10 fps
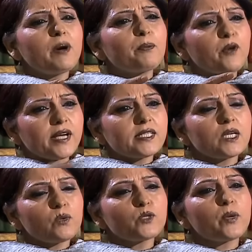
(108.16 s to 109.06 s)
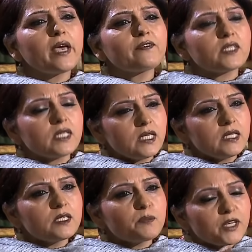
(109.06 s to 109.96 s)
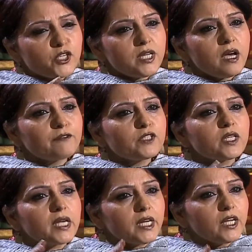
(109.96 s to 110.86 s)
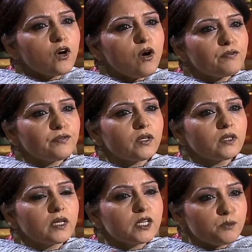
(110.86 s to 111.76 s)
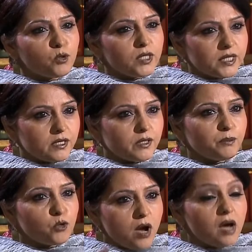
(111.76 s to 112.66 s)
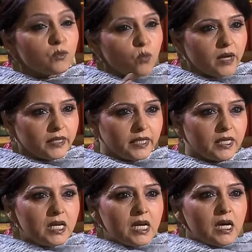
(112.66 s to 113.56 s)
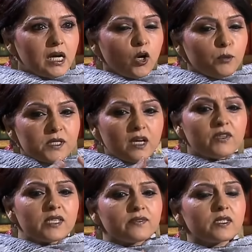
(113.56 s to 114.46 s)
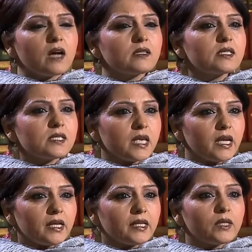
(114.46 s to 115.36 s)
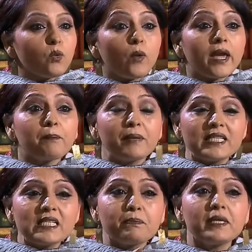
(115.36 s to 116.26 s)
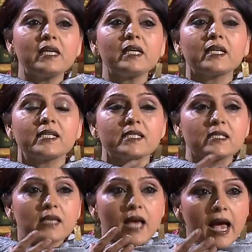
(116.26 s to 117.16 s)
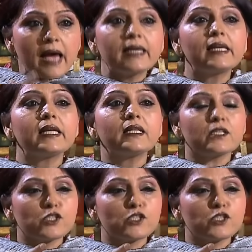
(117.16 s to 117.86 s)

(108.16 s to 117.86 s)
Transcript: uprising which we have seen, especially after the killing of uh, the Hizbul leader Burhan Wani, observers have started saying that the way PDP is handling the